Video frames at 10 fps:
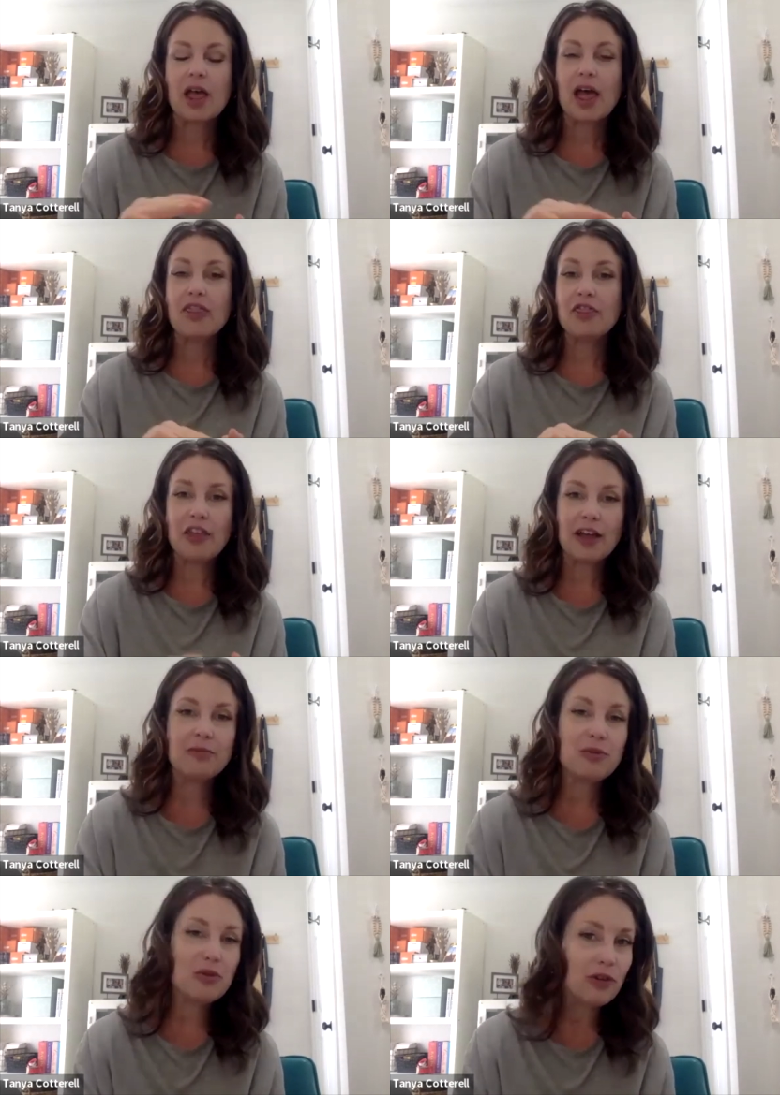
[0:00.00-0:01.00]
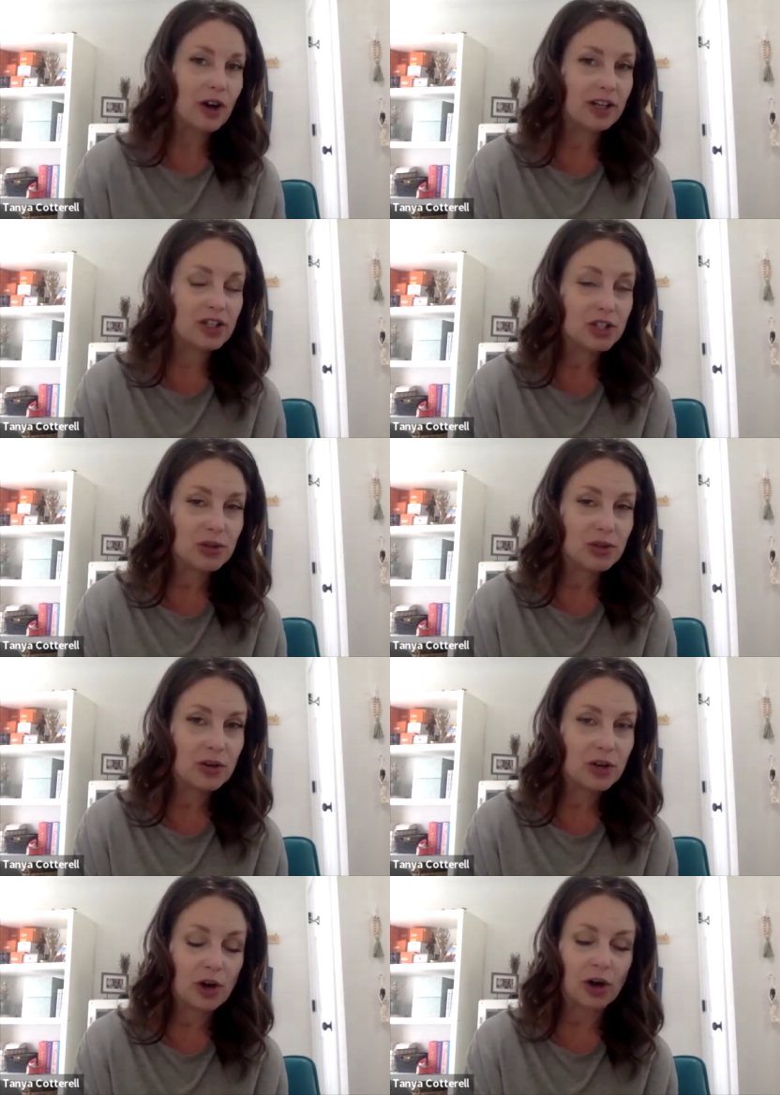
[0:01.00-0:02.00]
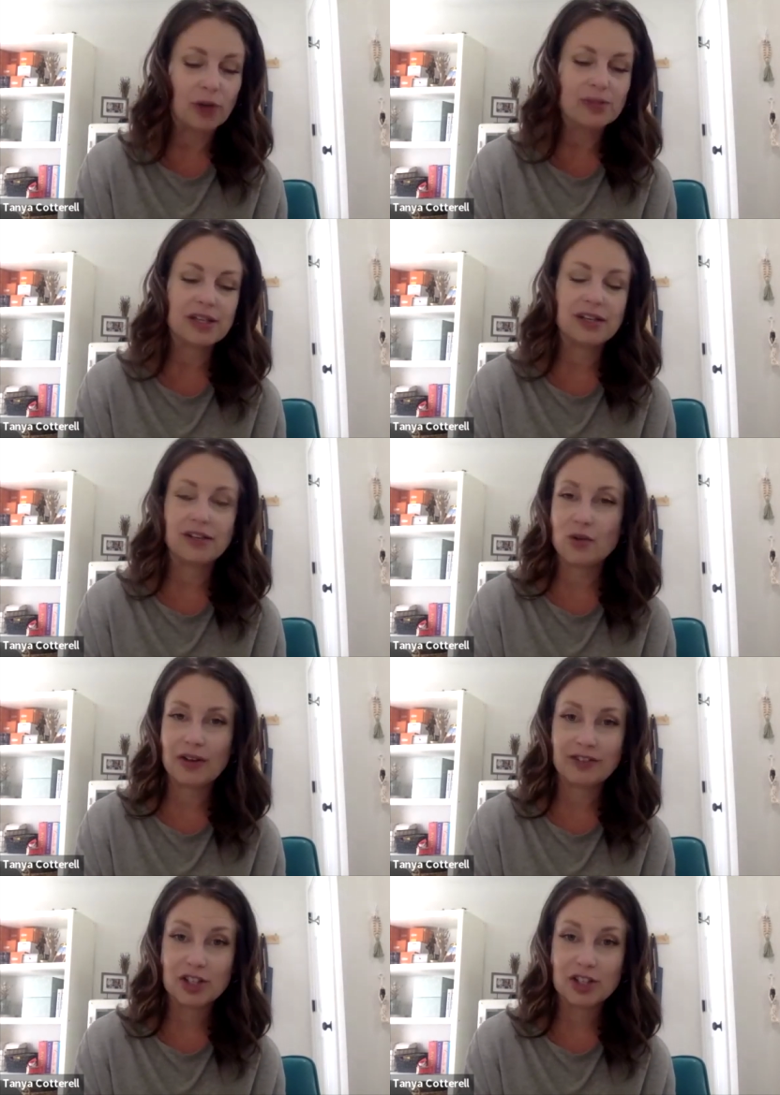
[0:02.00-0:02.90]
and then move on to carbs. And if you have a